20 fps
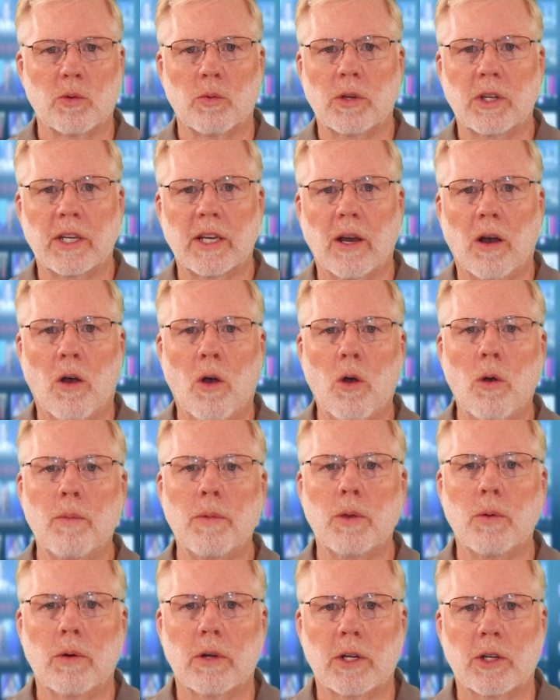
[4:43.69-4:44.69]
And when you get home,
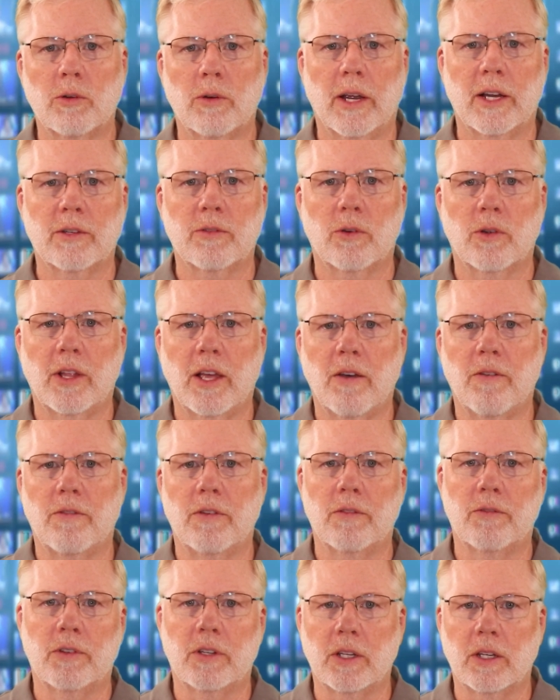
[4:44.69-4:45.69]
you want to transfer that
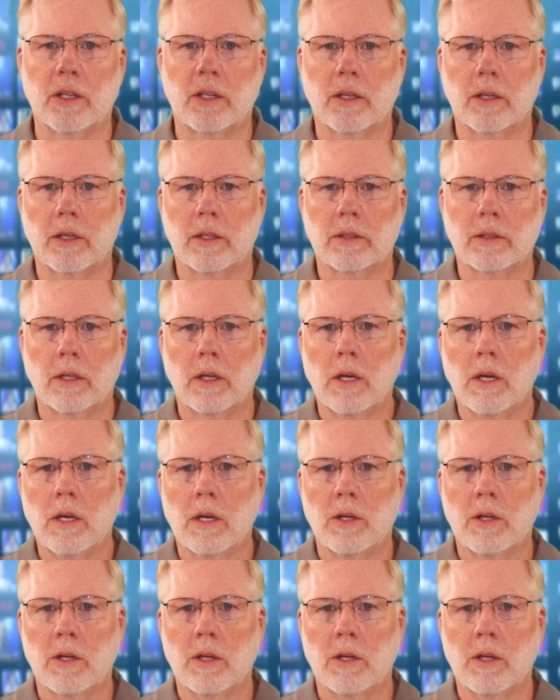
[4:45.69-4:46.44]
15 gigs